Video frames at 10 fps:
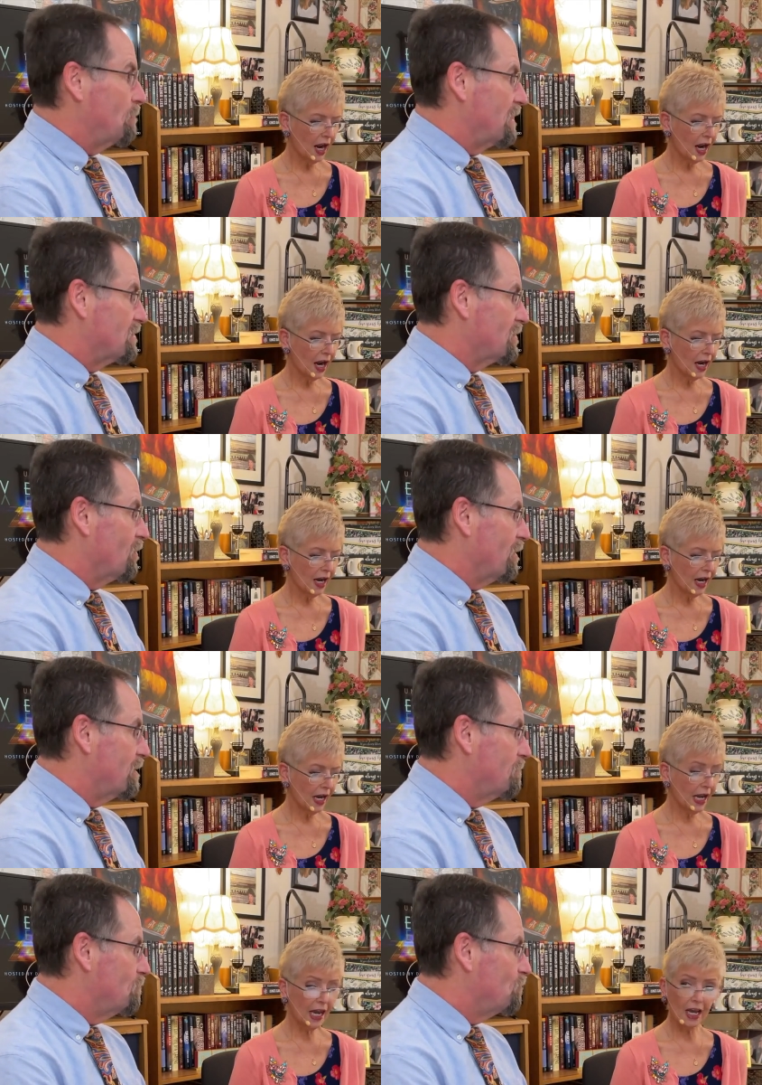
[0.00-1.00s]
Speaker 1: by the sword.
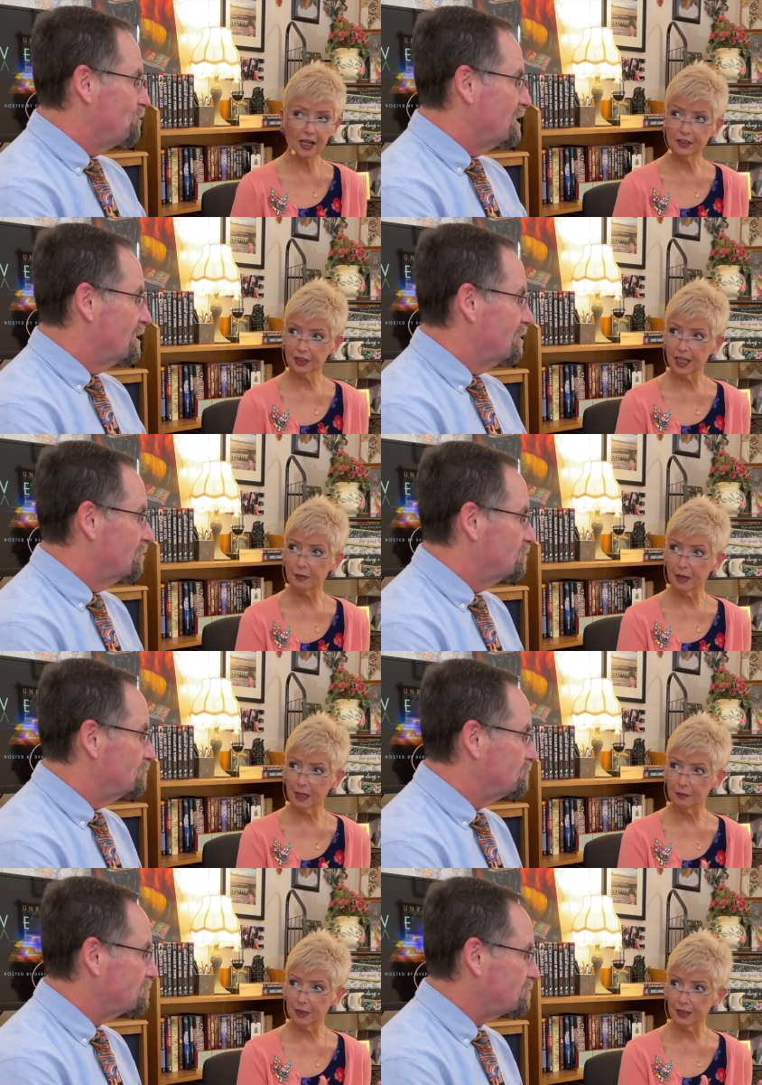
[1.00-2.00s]
Speaker 2: And they may
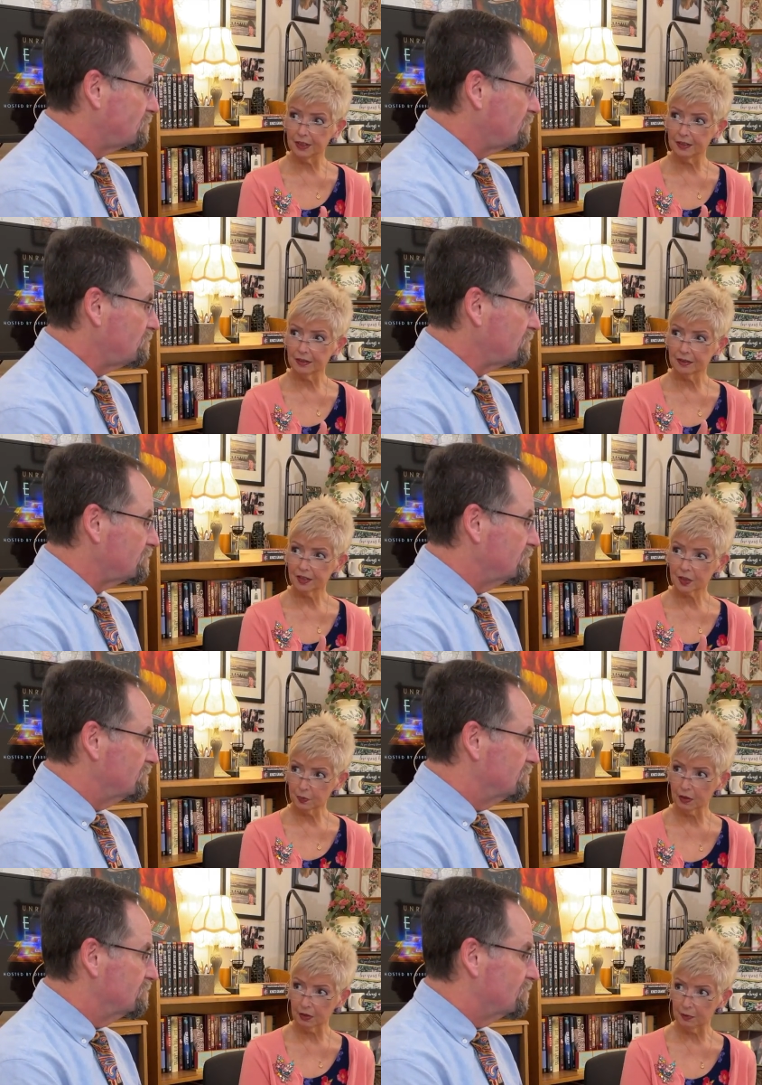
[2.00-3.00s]
be
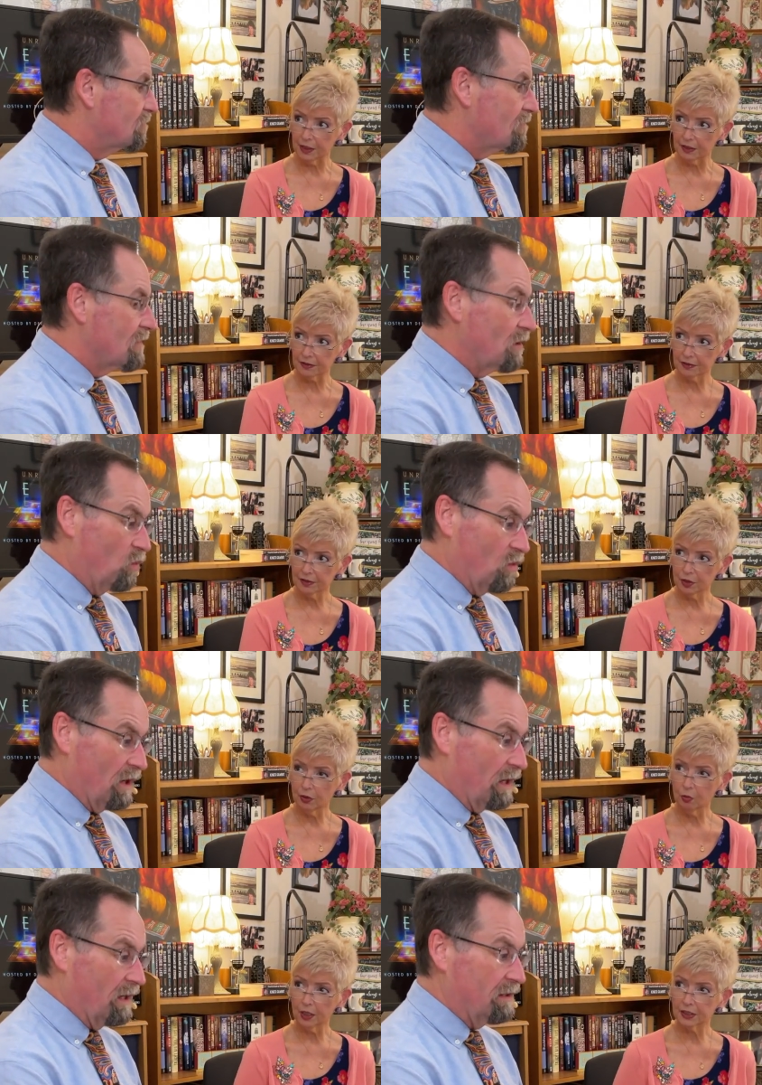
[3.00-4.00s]
spirit beings who
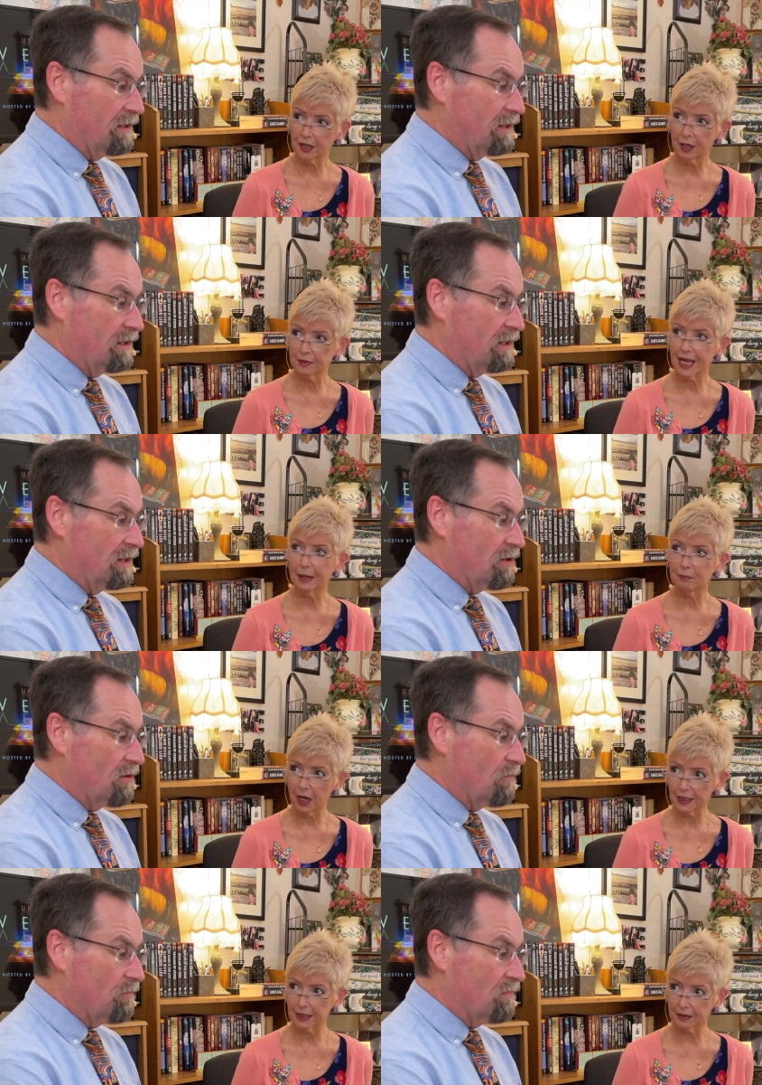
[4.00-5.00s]
at uh, one time had
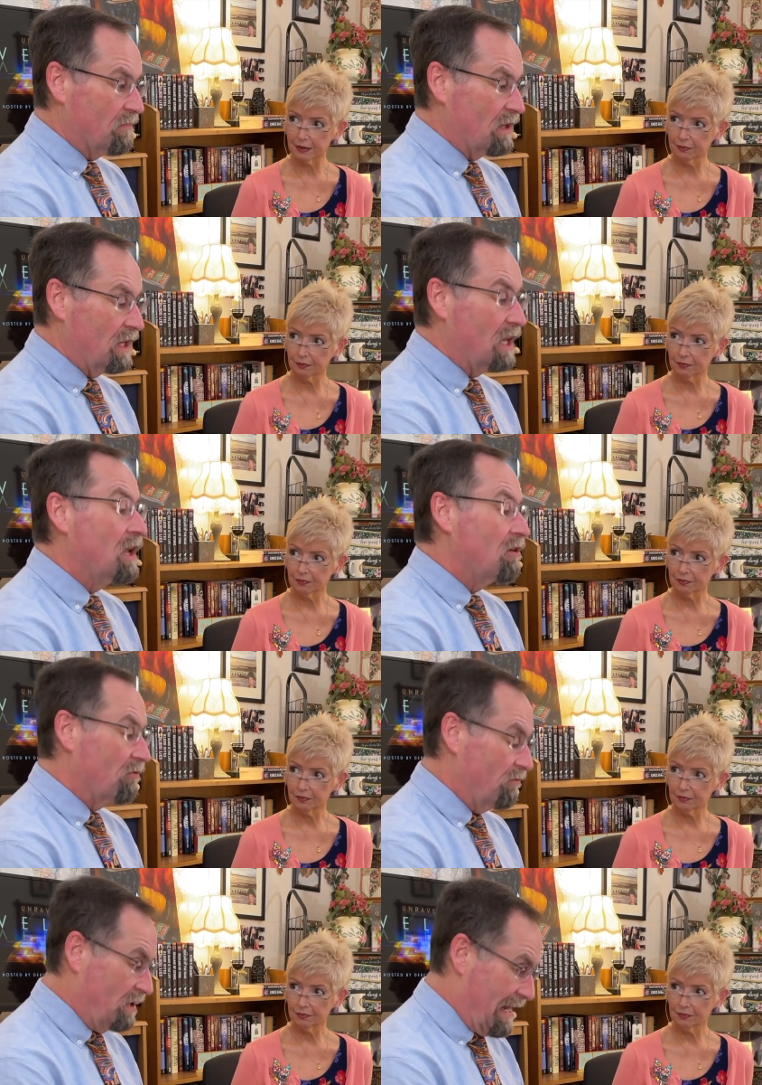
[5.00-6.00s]
bodies.
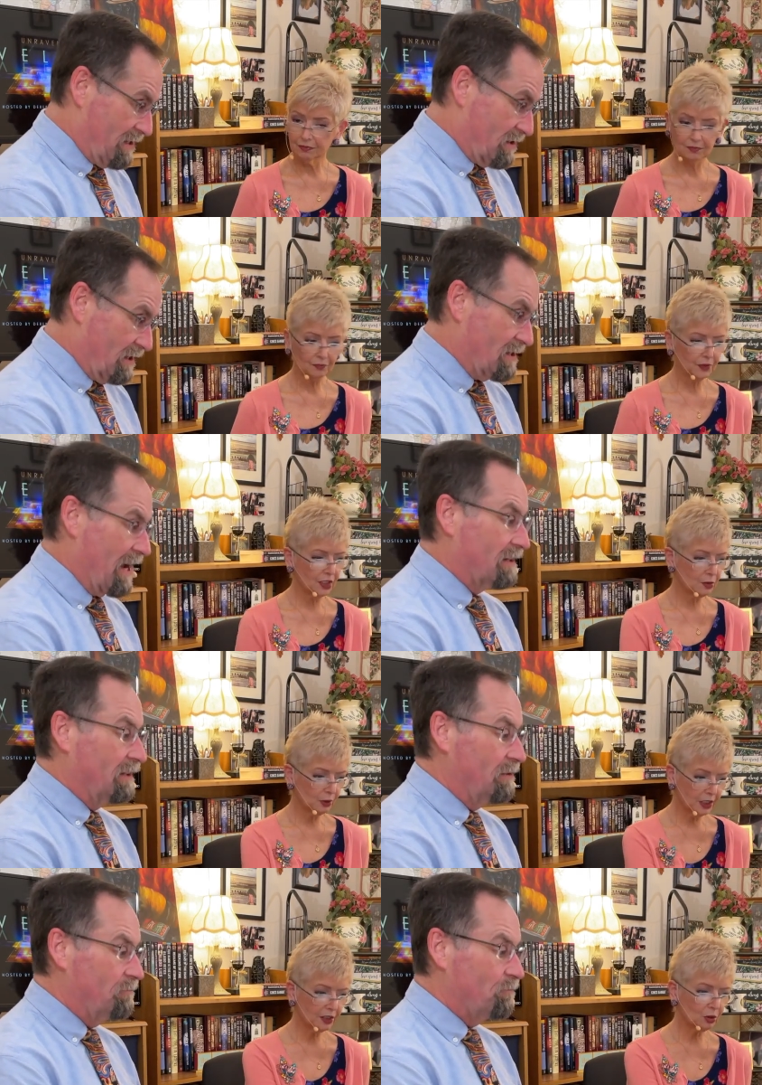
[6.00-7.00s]
Speaker 1: Yes, exactly. Because we
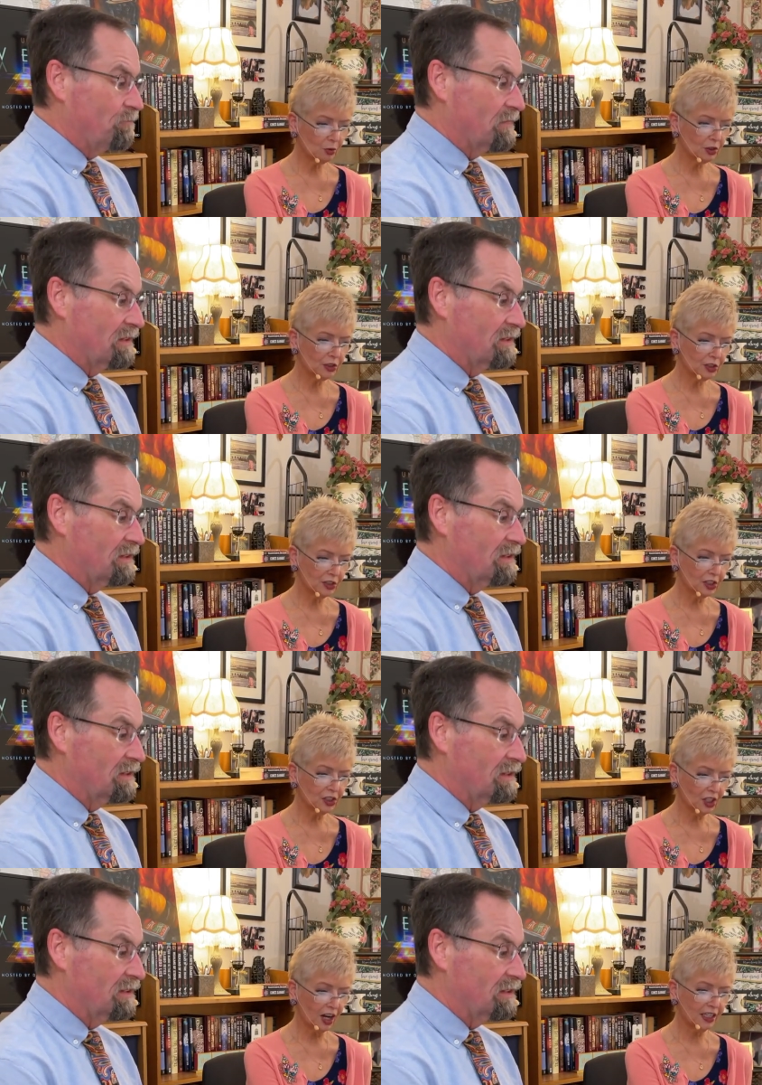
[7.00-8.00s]
Speaker 2: get the words, the
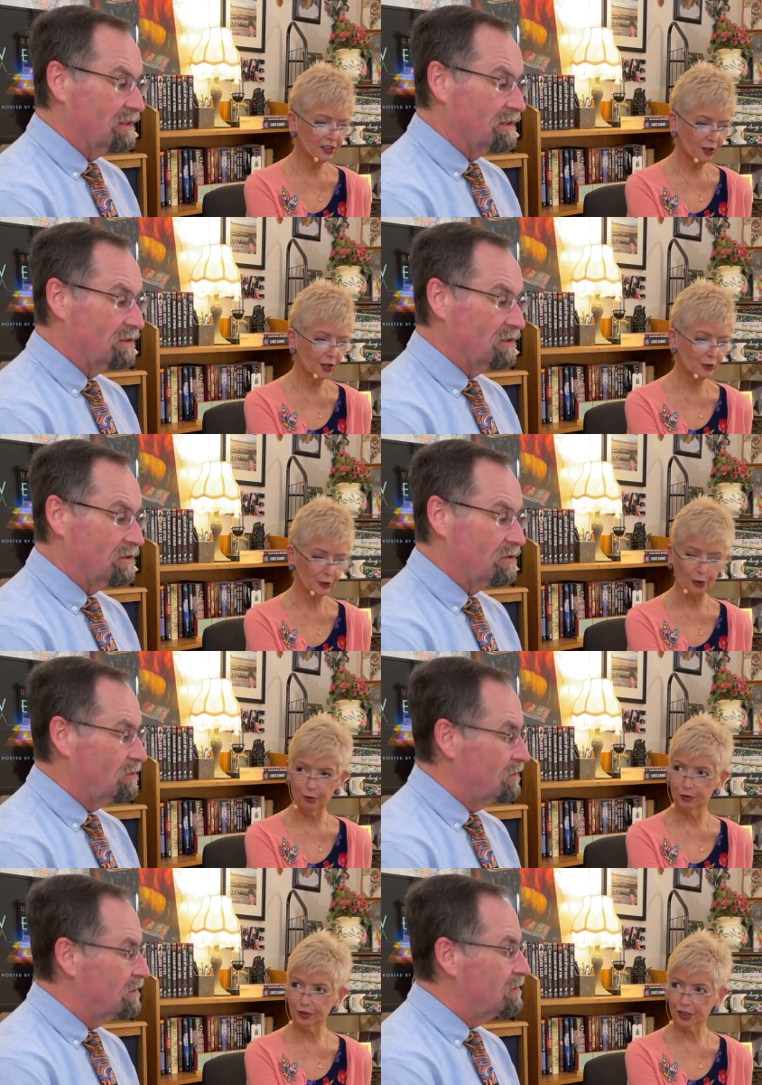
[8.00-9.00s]
giants
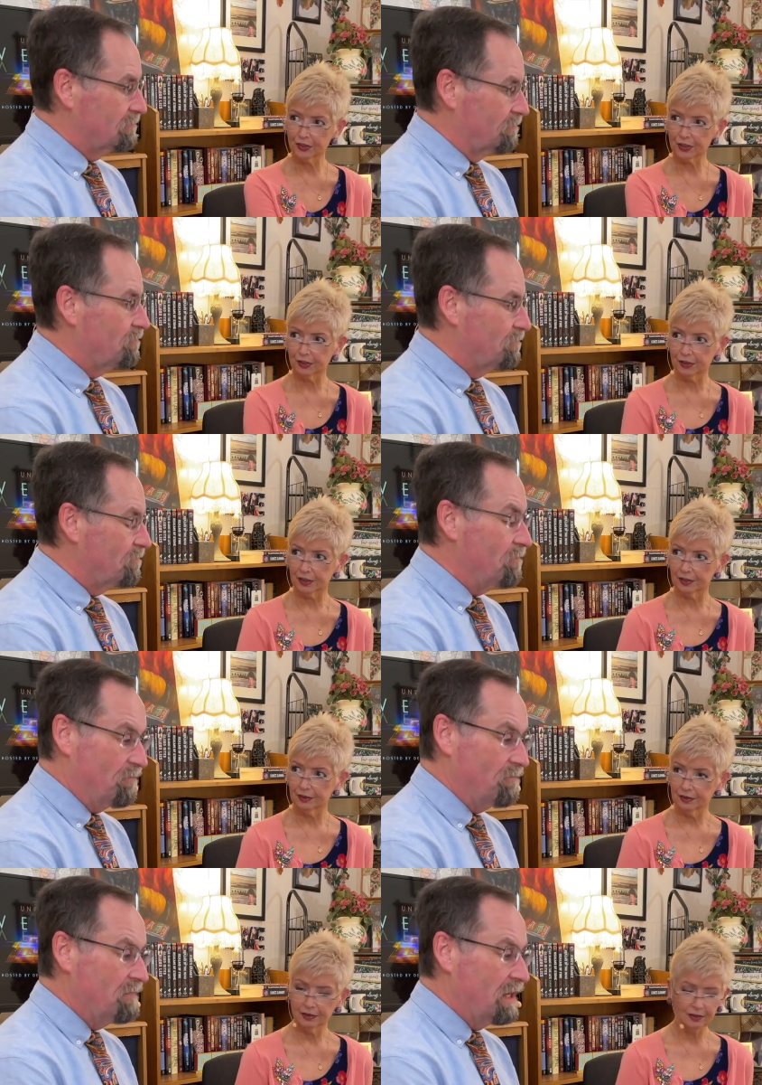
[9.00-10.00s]
also shall say to thee. Mm
Speaker 1: -hmm.